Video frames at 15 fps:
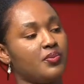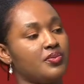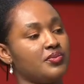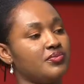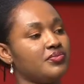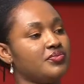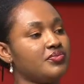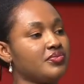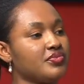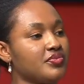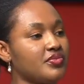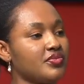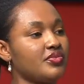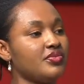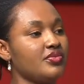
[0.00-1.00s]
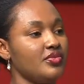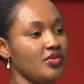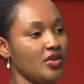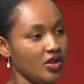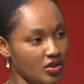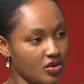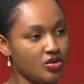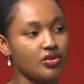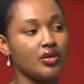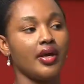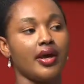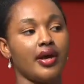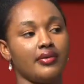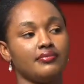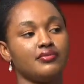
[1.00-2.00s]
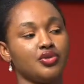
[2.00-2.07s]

Heaven is using me to do my job.